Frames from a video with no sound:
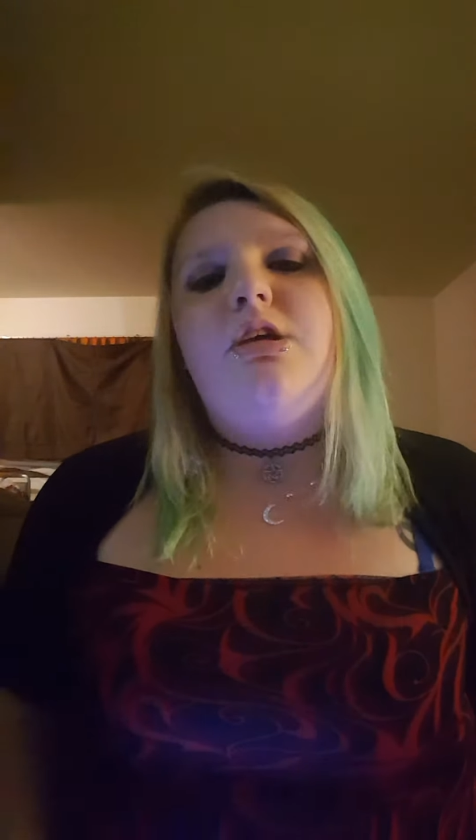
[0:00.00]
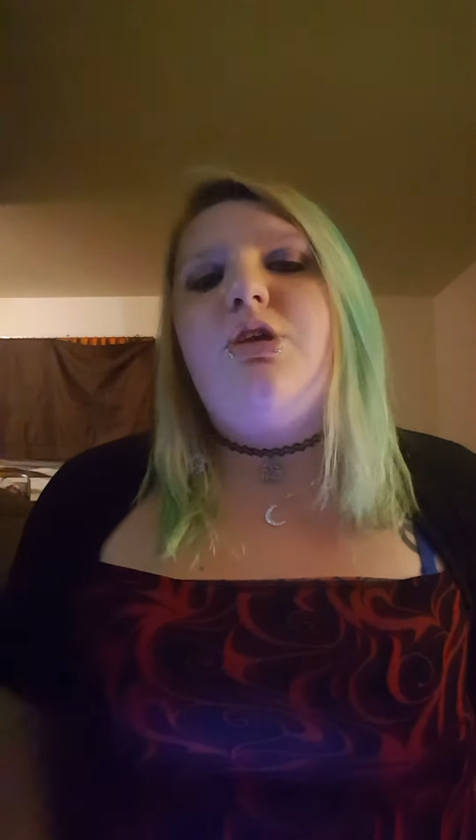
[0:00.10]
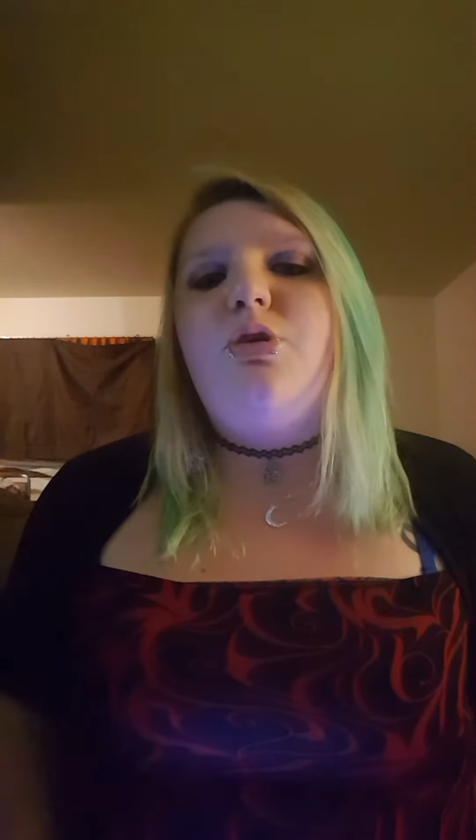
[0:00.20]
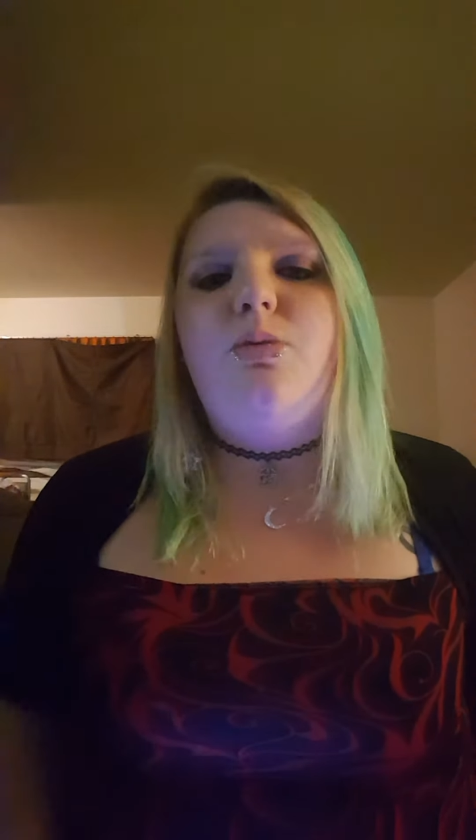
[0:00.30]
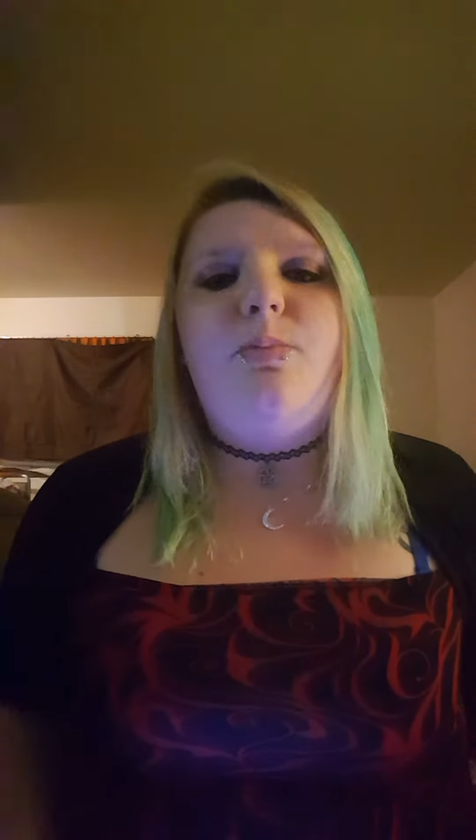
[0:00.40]

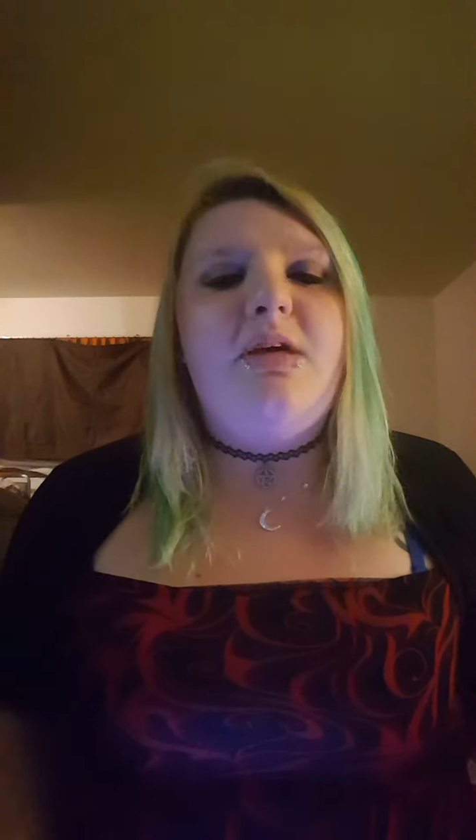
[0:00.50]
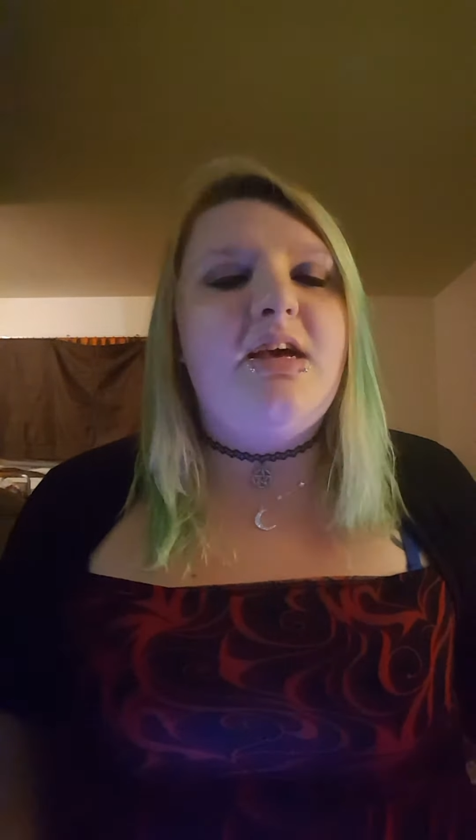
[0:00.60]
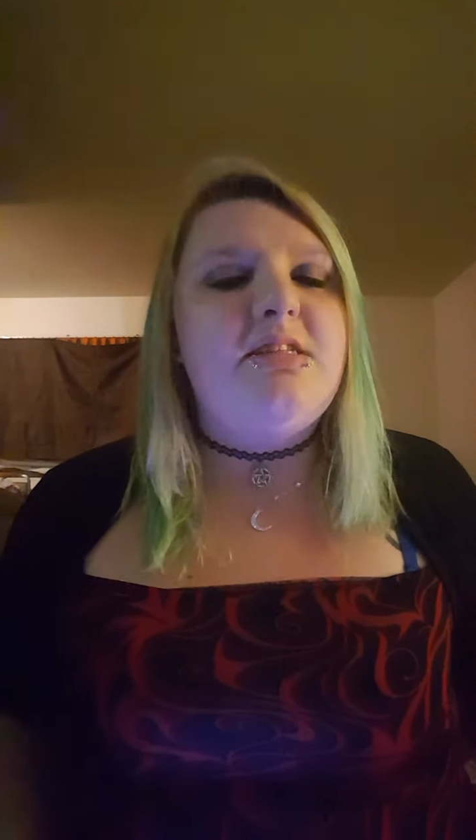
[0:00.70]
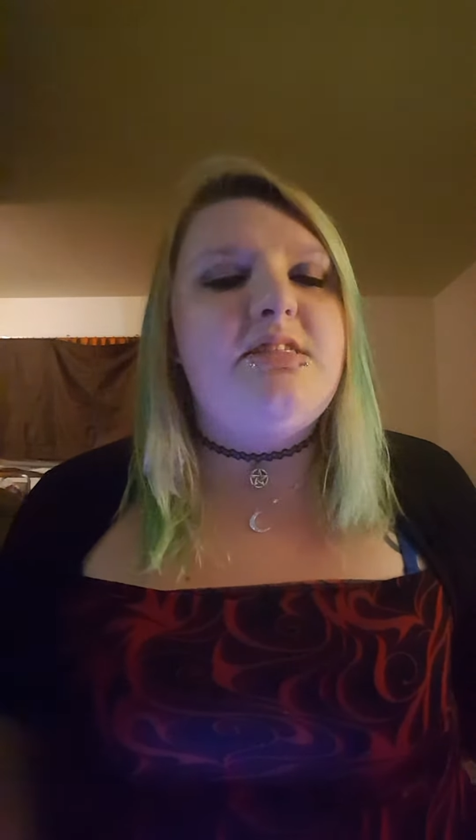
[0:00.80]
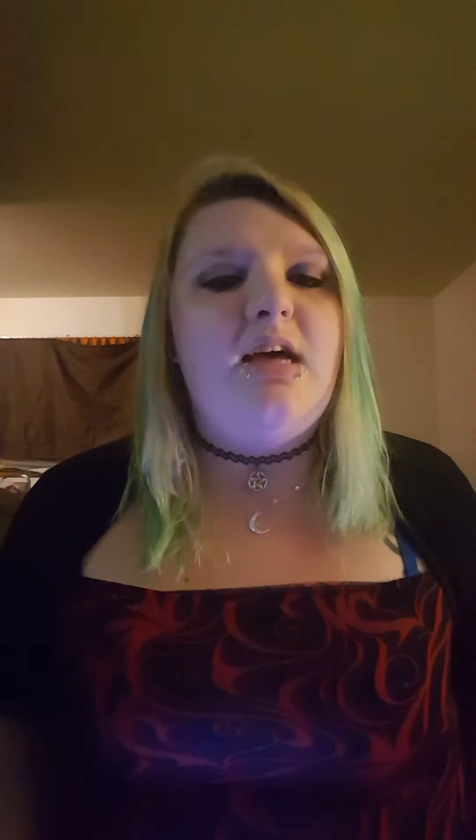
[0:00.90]
You
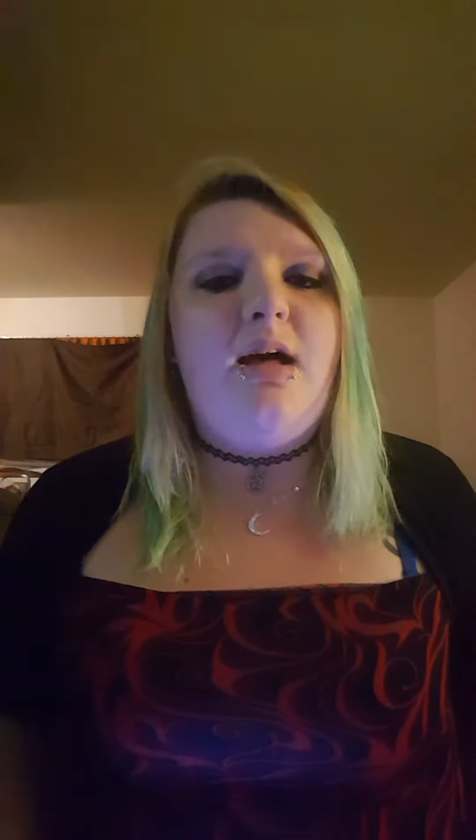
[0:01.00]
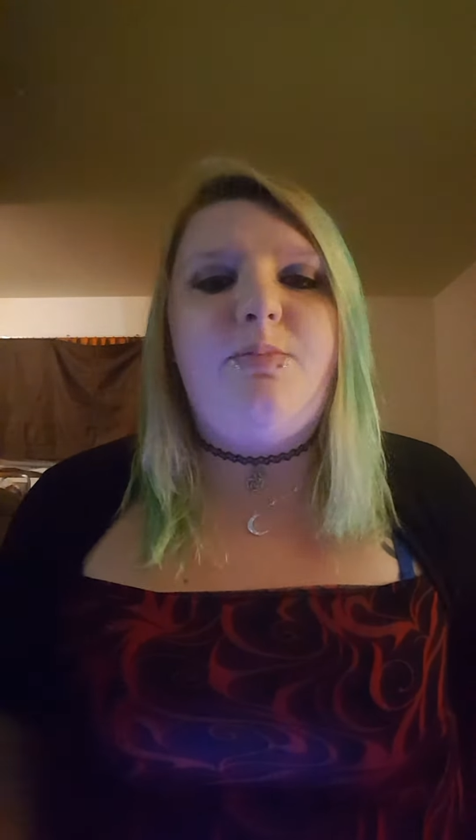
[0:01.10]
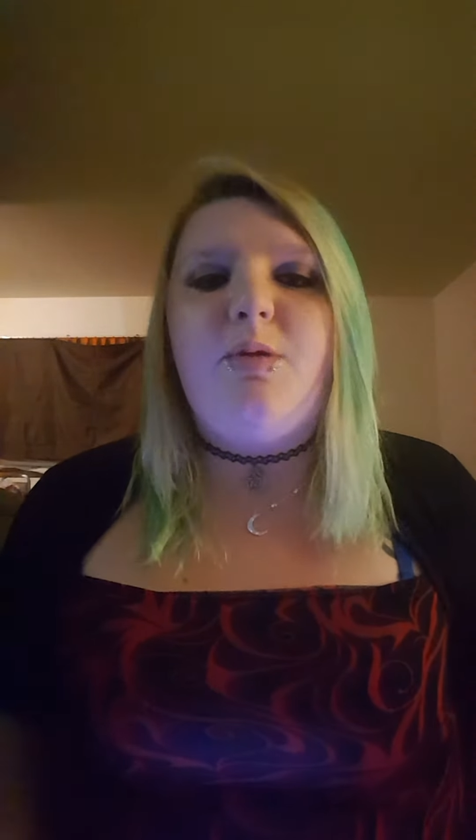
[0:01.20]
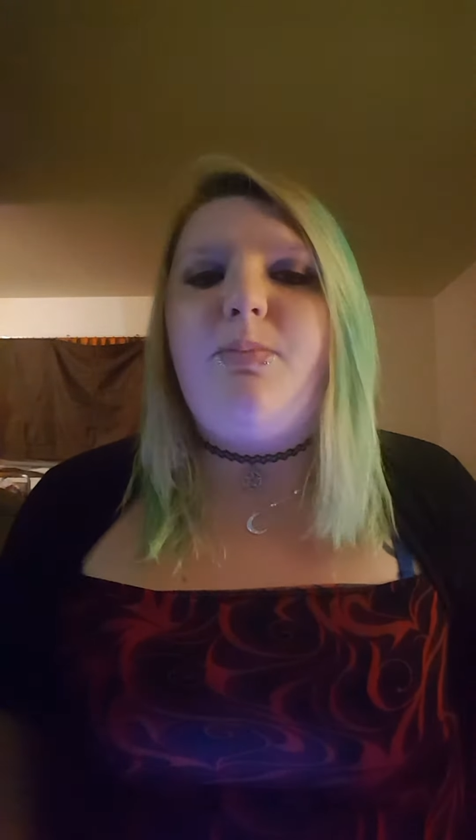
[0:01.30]
picked up the